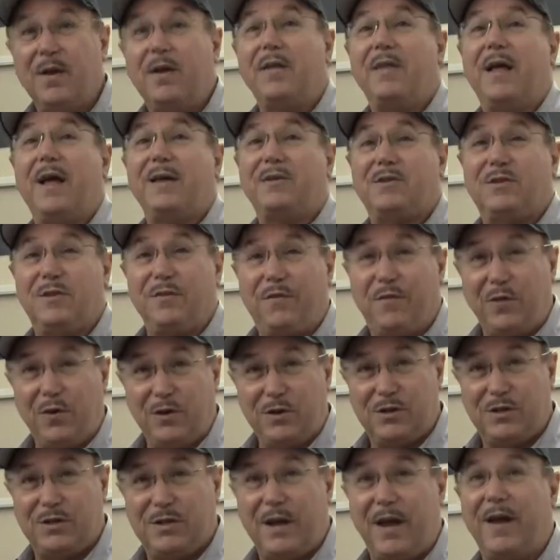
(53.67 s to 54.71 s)
That's the
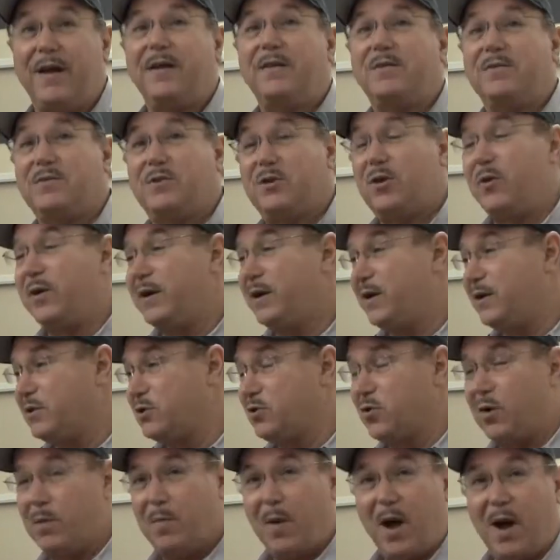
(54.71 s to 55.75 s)
first set. So he does
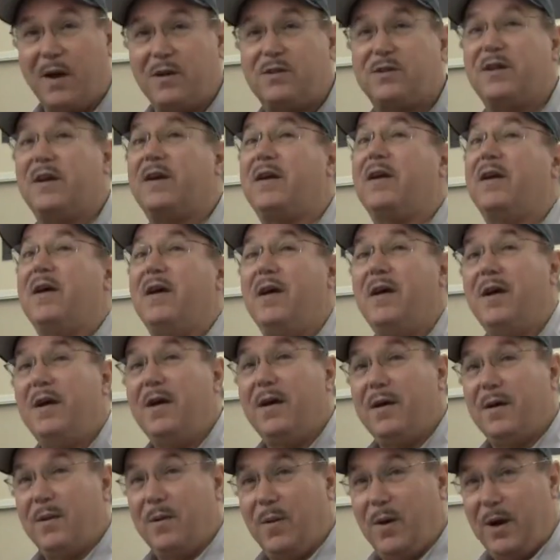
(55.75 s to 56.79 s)
normoxic
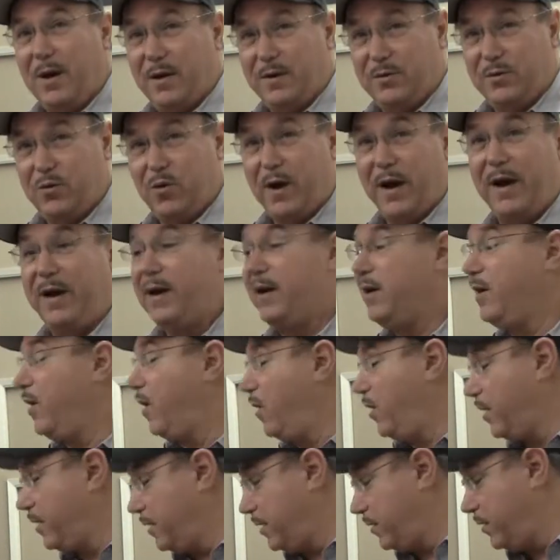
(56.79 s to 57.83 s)
training
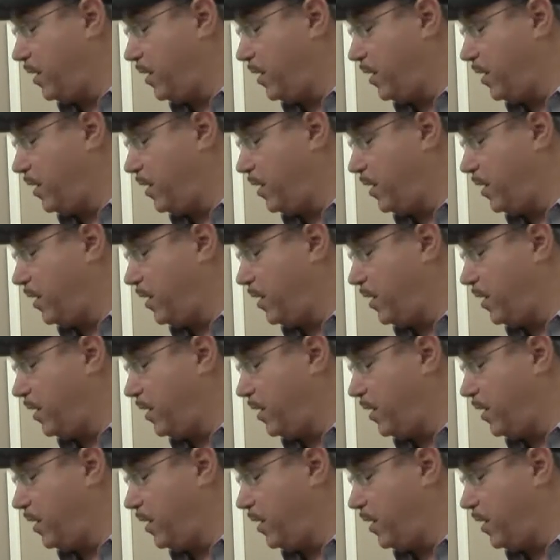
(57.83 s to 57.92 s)
on a